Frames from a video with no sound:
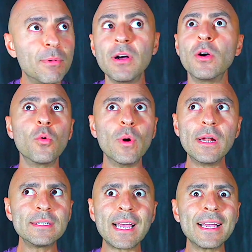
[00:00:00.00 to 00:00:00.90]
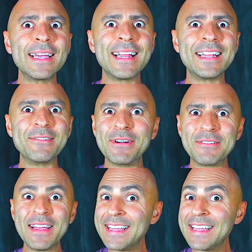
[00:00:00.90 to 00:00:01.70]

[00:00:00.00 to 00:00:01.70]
but where does that get anyone, right?